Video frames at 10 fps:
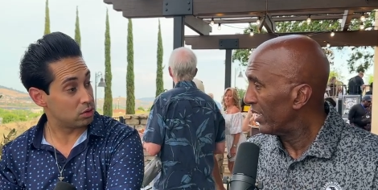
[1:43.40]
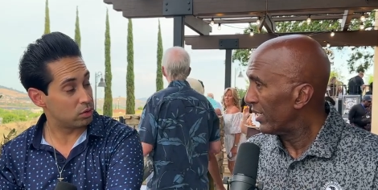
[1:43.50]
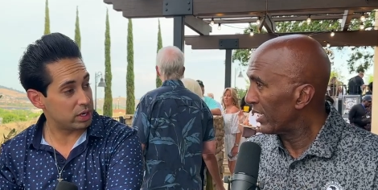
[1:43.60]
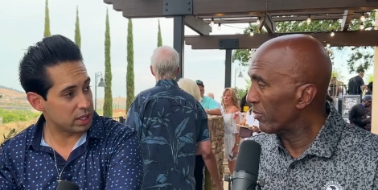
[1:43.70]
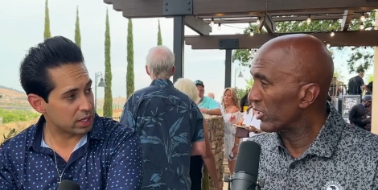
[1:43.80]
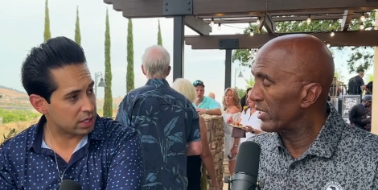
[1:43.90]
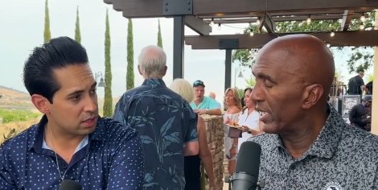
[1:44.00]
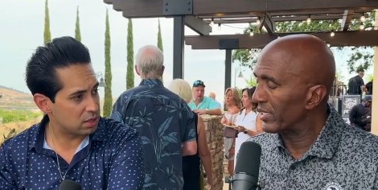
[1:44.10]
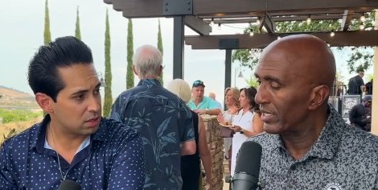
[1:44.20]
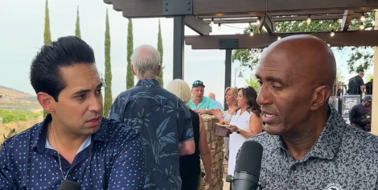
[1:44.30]
Speaker 1: number
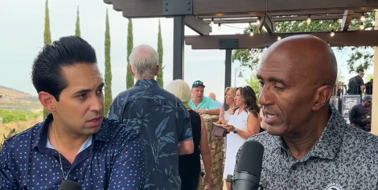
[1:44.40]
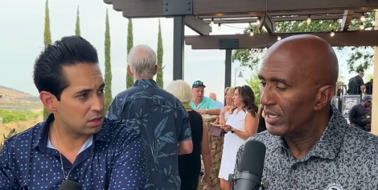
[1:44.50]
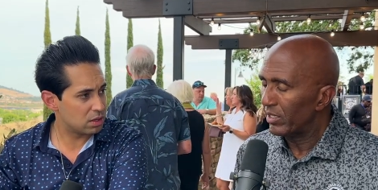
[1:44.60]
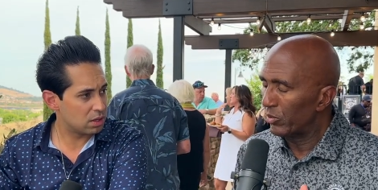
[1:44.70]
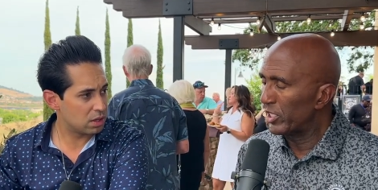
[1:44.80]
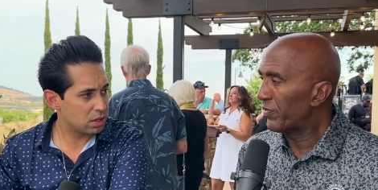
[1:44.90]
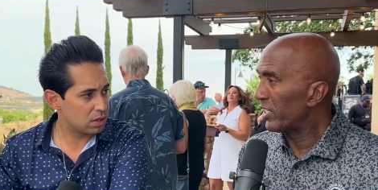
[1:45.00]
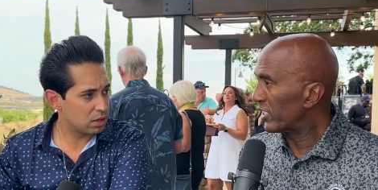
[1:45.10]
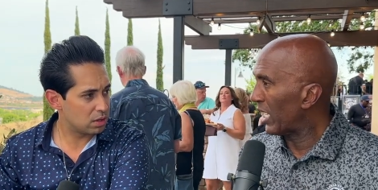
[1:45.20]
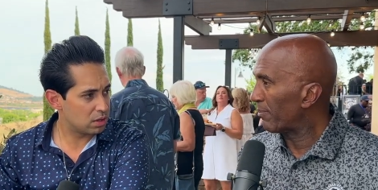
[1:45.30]
6. We just
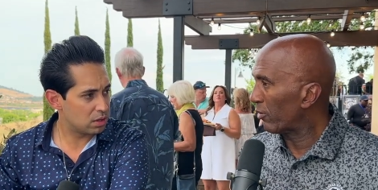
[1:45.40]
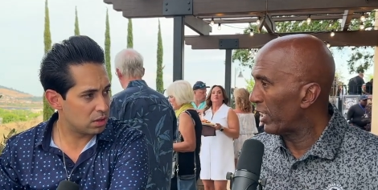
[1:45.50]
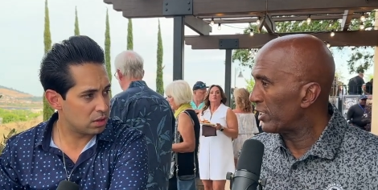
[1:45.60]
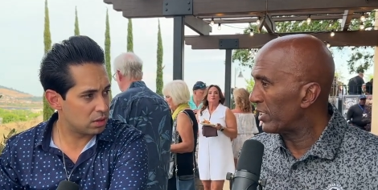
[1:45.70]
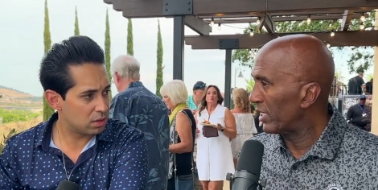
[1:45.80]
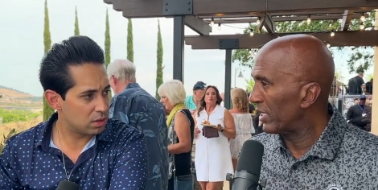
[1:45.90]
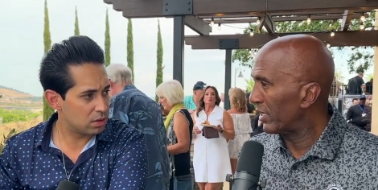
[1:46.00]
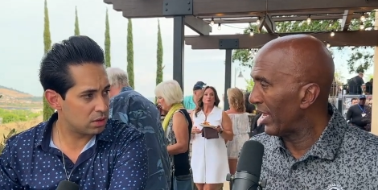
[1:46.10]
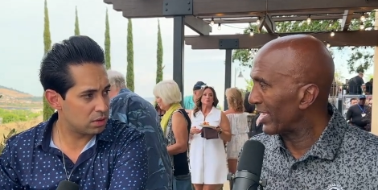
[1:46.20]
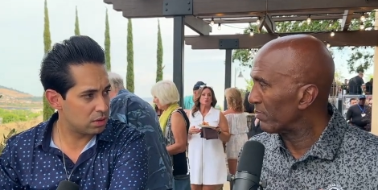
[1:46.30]
finished an operation in
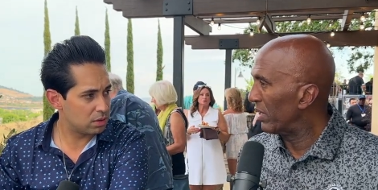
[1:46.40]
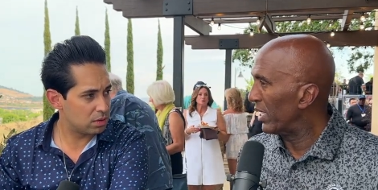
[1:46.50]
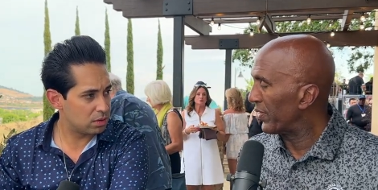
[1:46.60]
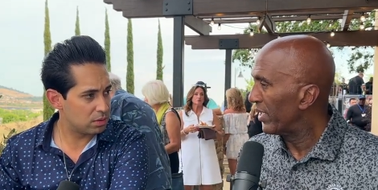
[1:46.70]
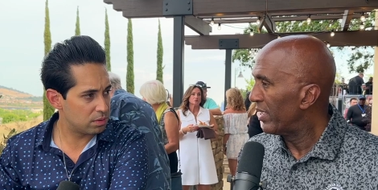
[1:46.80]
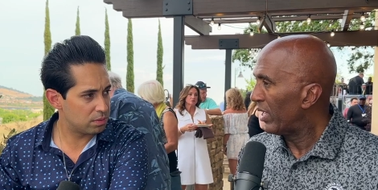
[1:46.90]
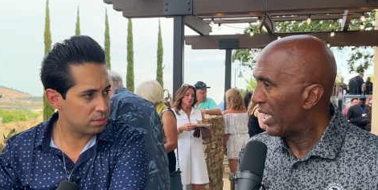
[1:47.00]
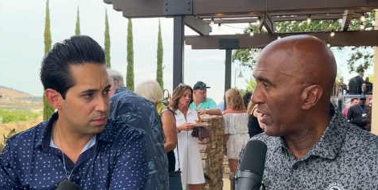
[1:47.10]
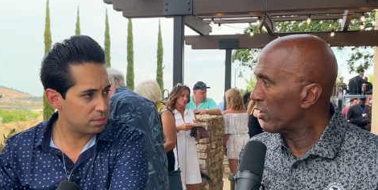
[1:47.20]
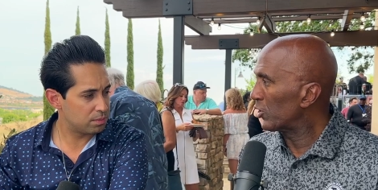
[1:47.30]
the last month,
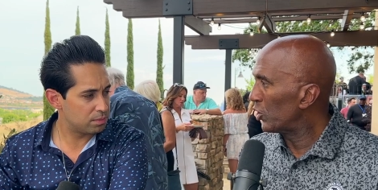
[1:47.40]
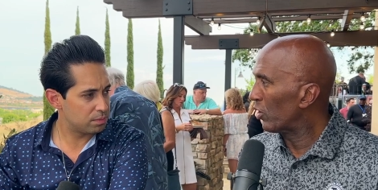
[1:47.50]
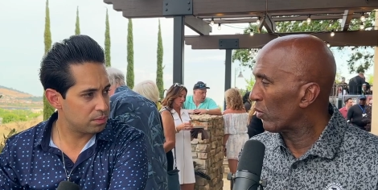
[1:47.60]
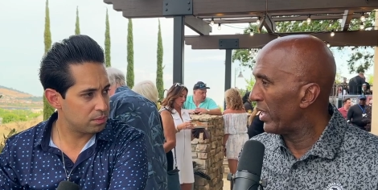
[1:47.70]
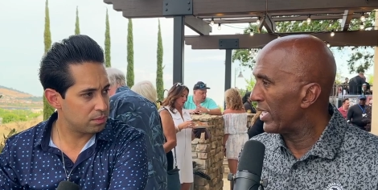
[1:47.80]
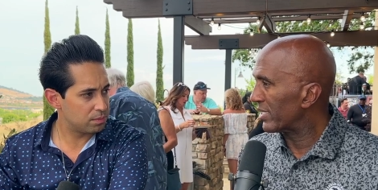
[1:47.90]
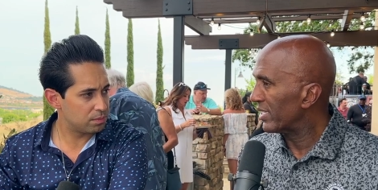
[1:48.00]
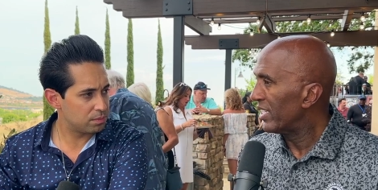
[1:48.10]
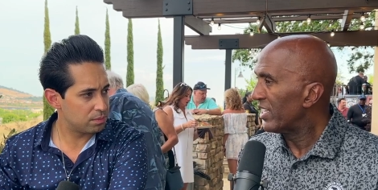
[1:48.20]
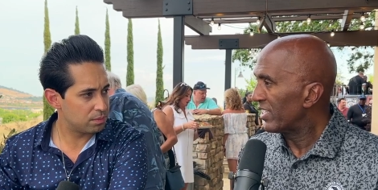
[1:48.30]
102 arrests,
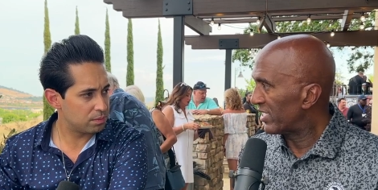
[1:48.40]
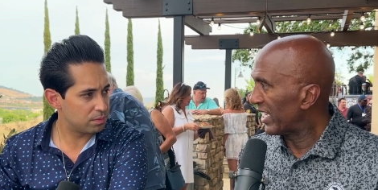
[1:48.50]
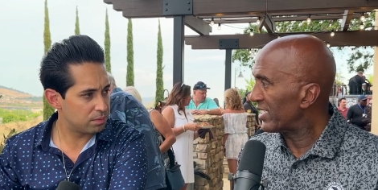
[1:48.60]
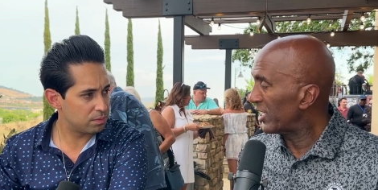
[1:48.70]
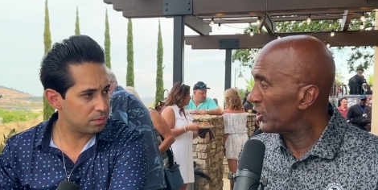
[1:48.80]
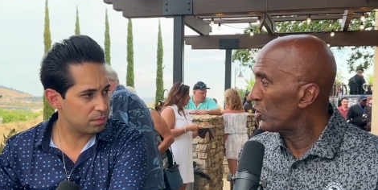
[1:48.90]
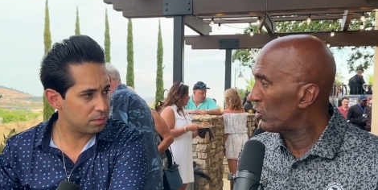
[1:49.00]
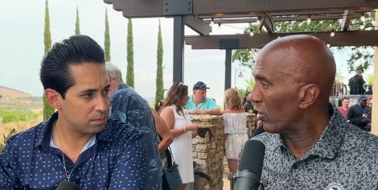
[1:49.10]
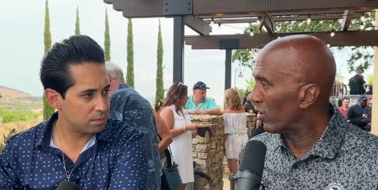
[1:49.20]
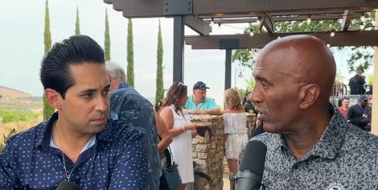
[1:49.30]
62
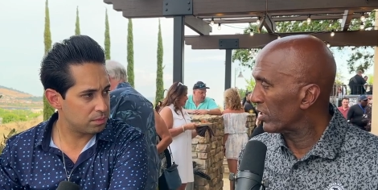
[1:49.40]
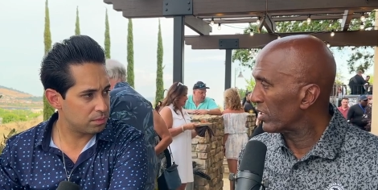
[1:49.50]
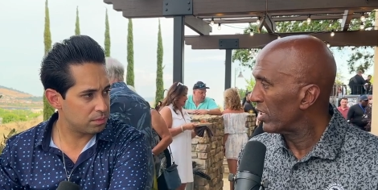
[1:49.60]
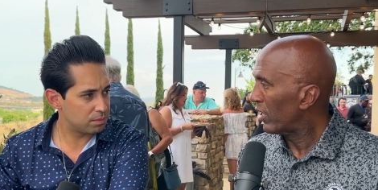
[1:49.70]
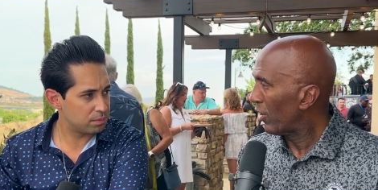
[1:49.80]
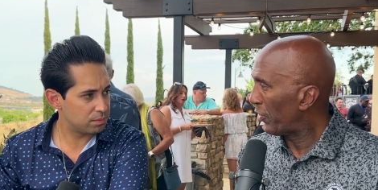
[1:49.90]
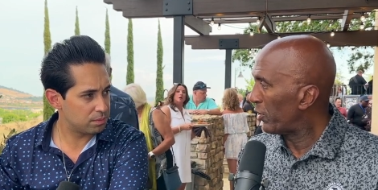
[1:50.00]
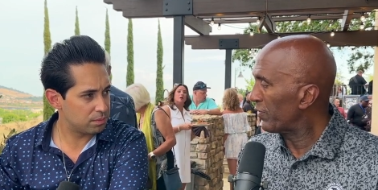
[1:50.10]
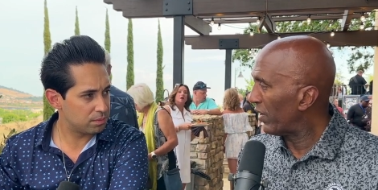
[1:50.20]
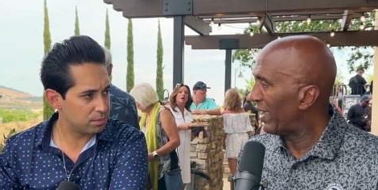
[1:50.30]
girls,
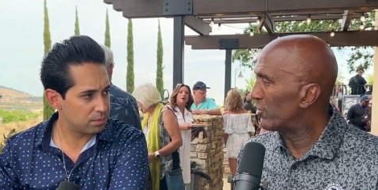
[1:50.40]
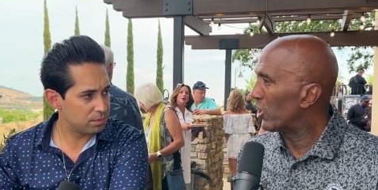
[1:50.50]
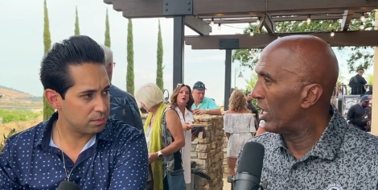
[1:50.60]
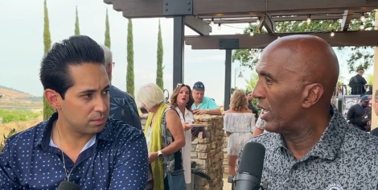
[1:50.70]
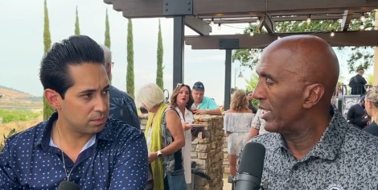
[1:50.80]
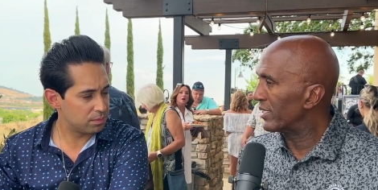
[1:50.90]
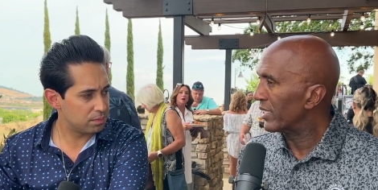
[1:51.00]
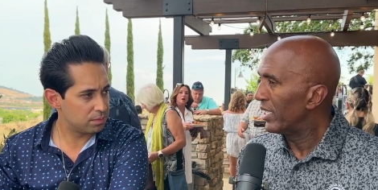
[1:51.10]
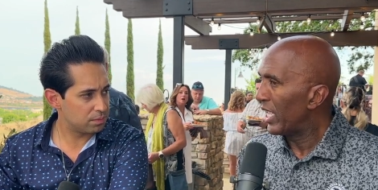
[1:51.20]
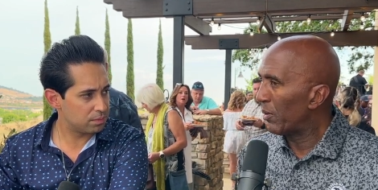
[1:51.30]
35 Johns.
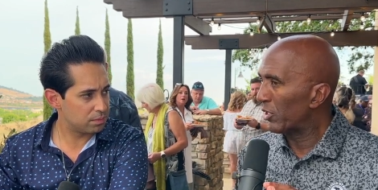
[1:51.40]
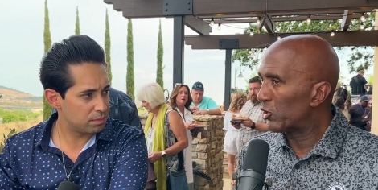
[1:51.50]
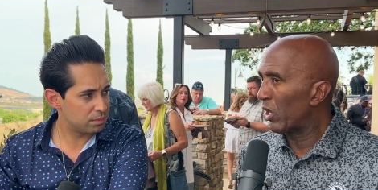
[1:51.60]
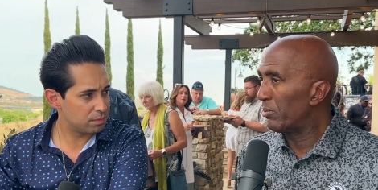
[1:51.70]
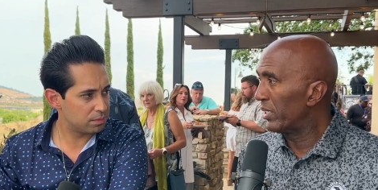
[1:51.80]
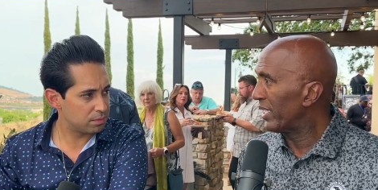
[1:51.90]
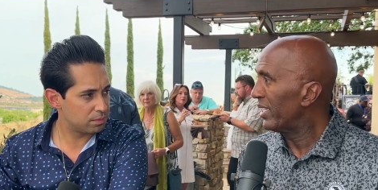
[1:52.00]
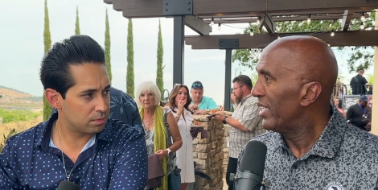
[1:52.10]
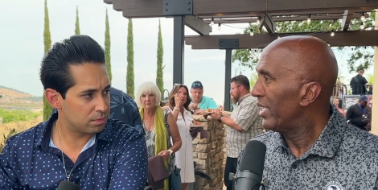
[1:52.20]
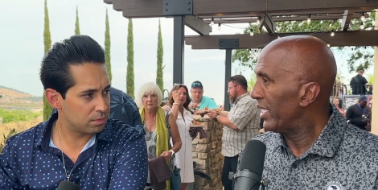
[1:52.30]
And what's troubling,
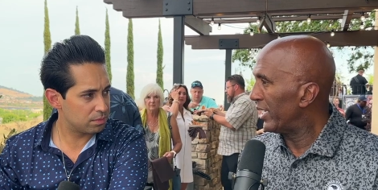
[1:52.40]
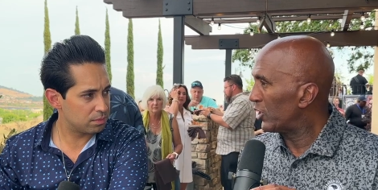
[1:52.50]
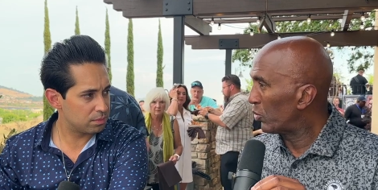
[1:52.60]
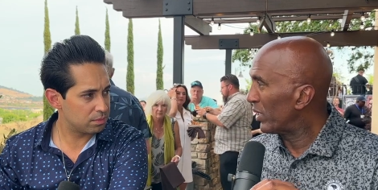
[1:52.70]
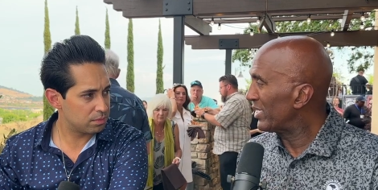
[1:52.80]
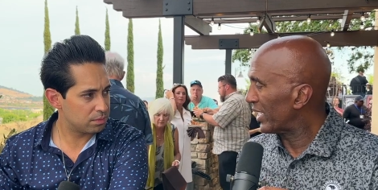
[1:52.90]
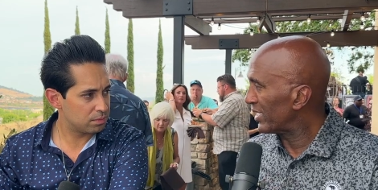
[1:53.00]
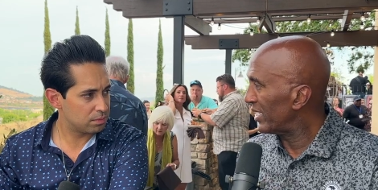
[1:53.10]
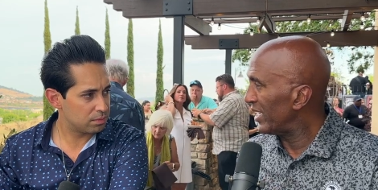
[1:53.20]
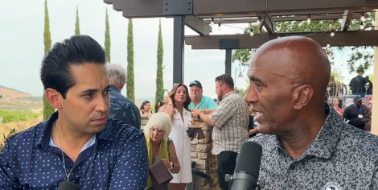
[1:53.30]
in
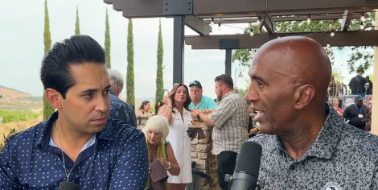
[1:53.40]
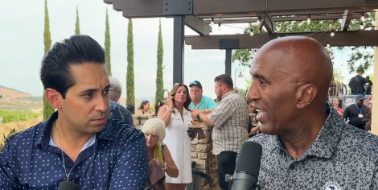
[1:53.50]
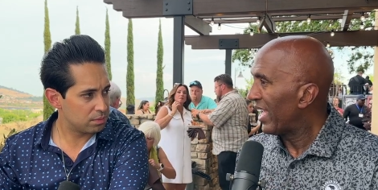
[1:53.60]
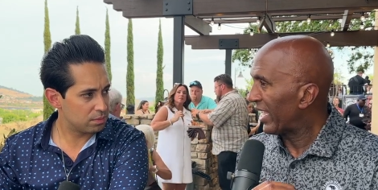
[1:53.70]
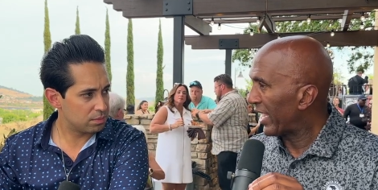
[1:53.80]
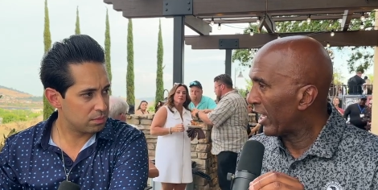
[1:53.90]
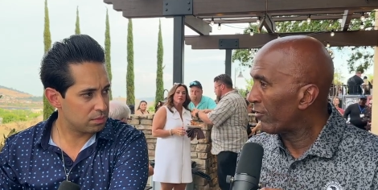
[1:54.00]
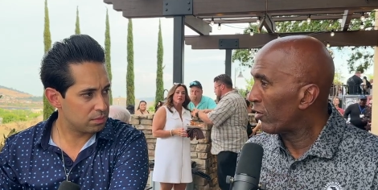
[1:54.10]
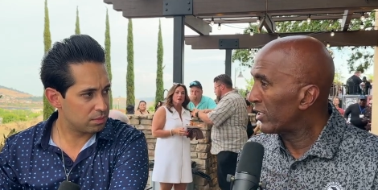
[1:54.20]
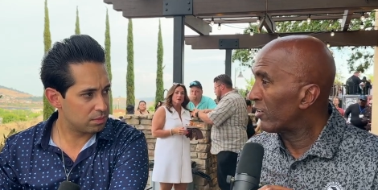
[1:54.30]
2016,
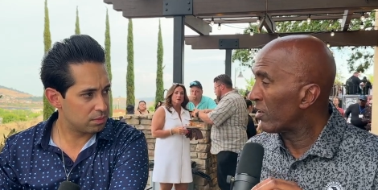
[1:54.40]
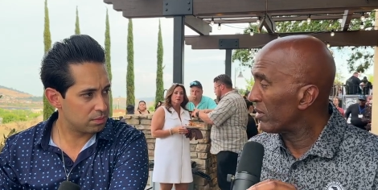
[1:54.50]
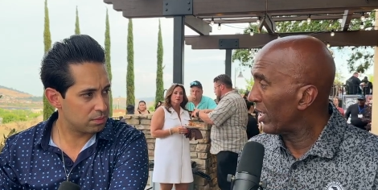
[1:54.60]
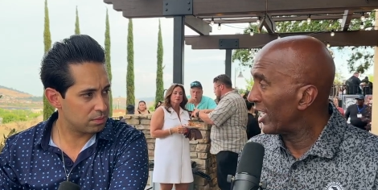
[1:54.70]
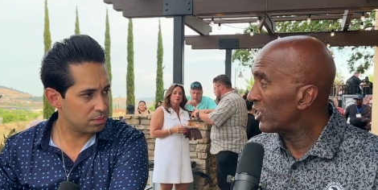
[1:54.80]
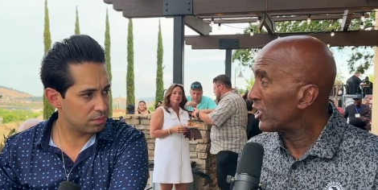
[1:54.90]
California decriminalized